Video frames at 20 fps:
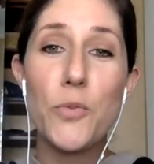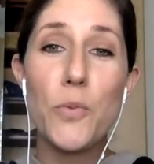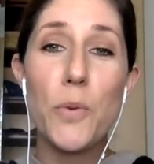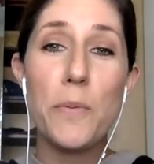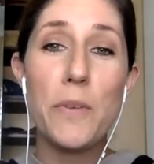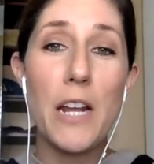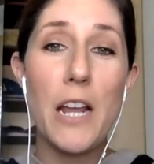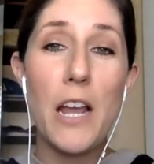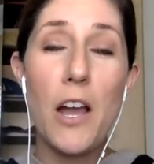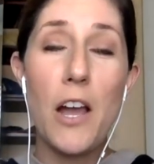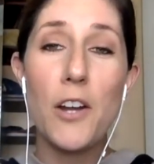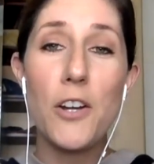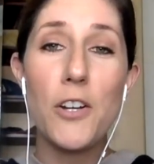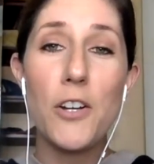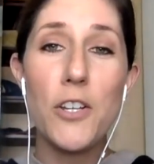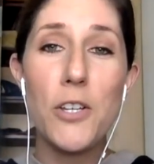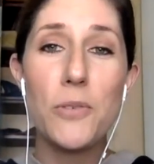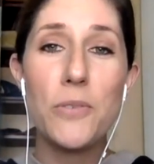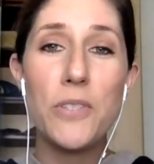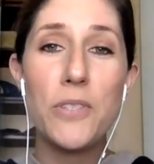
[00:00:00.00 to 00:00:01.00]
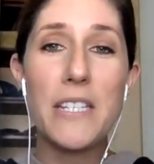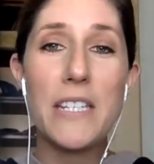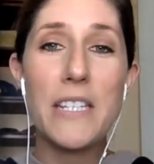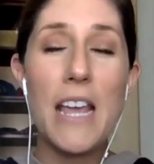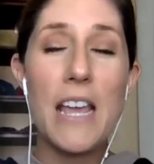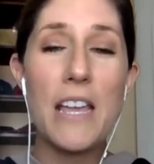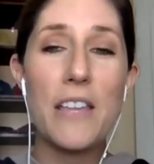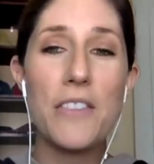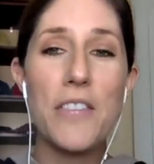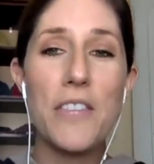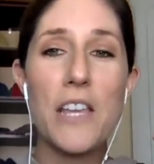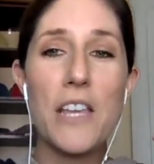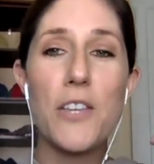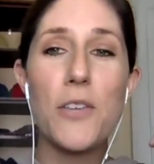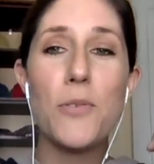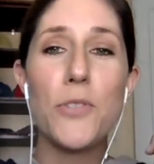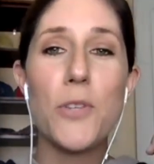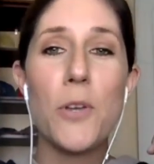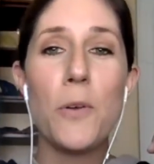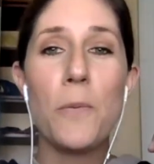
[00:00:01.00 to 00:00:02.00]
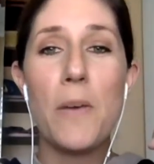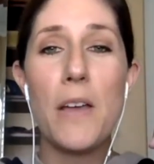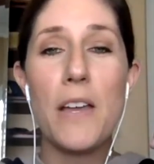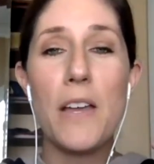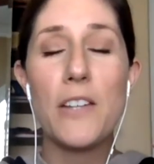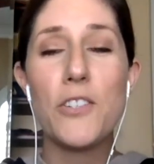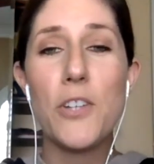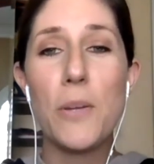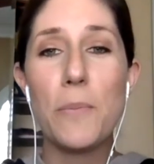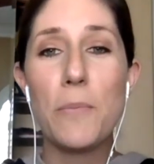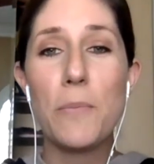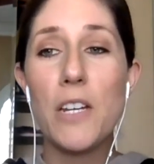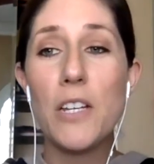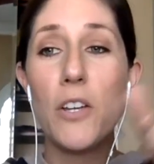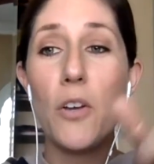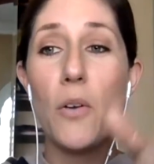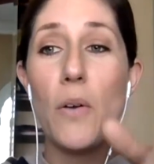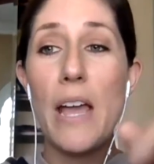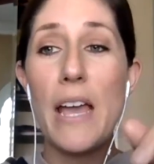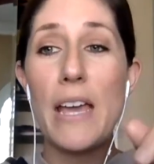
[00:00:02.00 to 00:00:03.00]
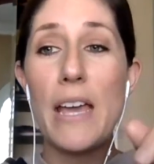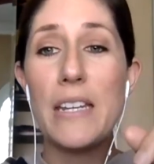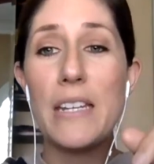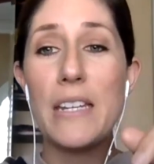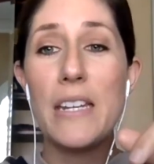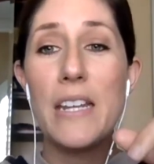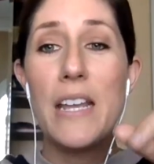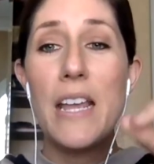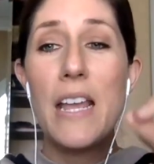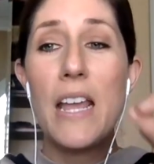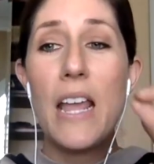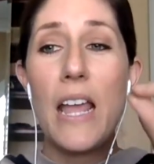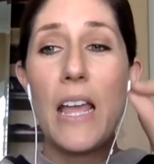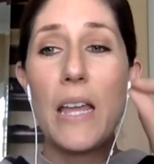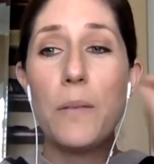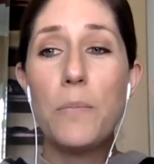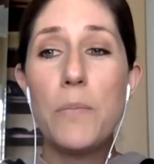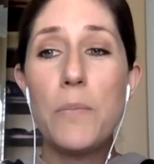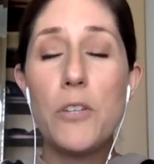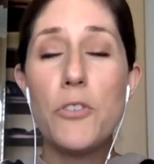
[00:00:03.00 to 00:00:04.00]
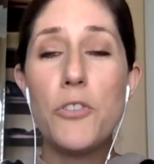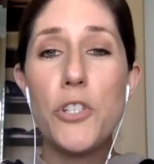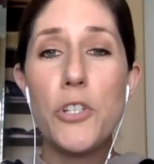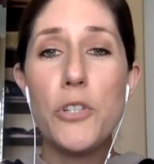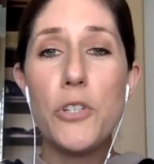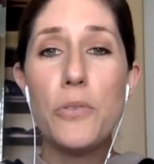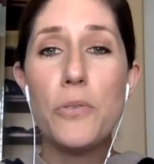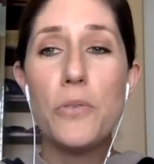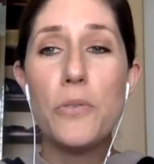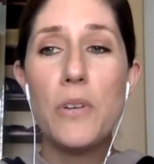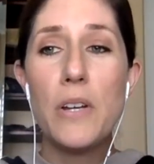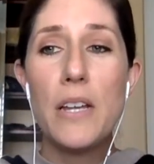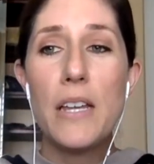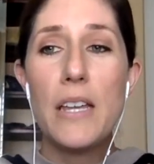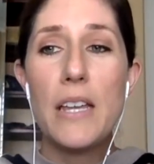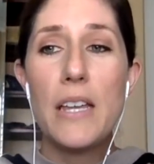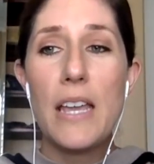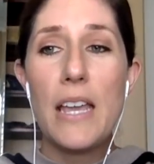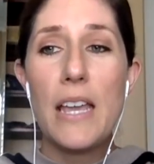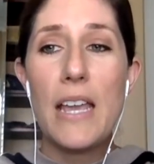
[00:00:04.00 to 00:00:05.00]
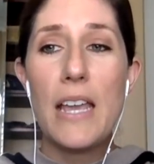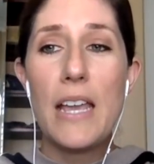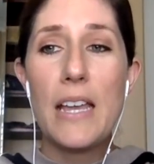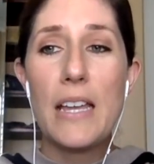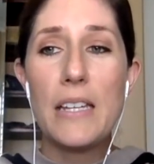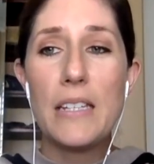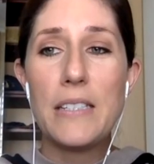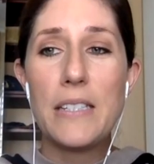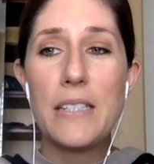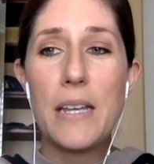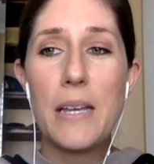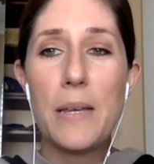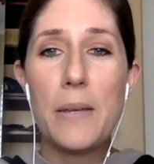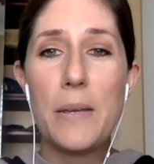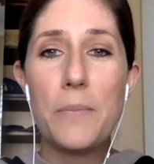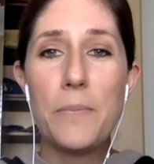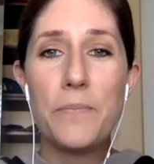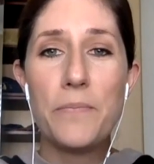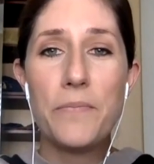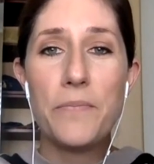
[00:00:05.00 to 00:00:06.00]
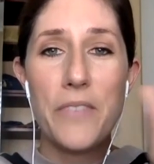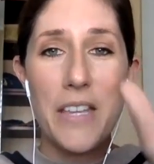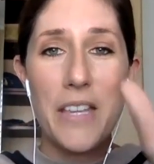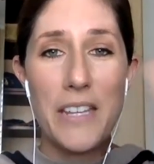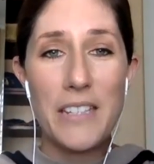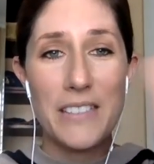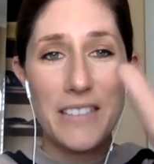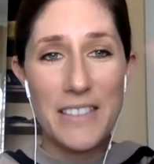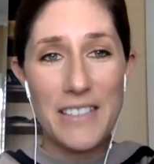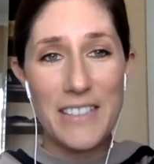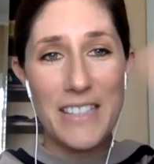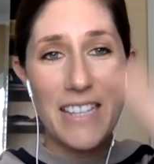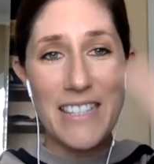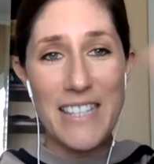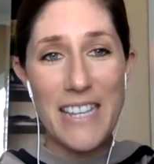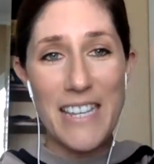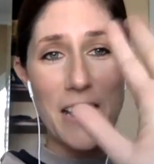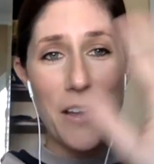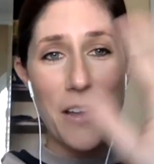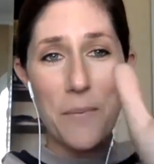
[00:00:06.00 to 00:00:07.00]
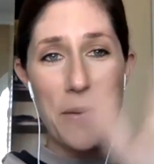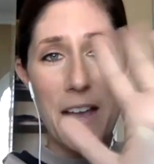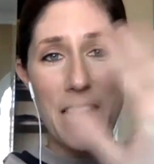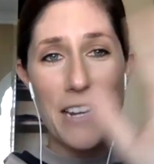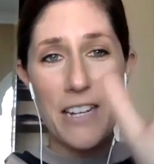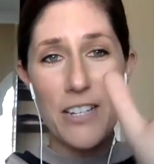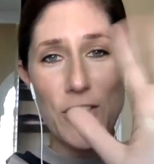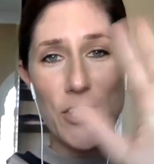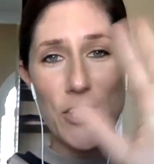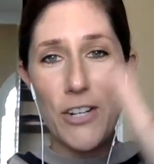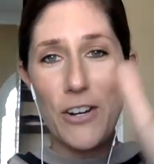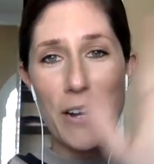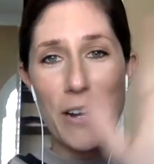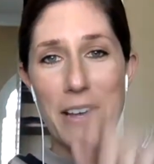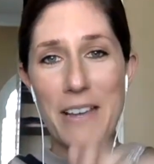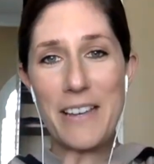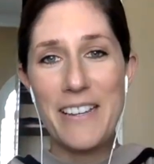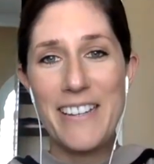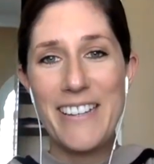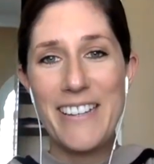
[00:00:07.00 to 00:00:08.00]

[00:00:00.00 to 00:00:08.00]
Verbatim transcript: woman. I honor you today. Thank you so much. I'm going to go ahead and, and mute you. And, um, and let's say goodbye to Shira.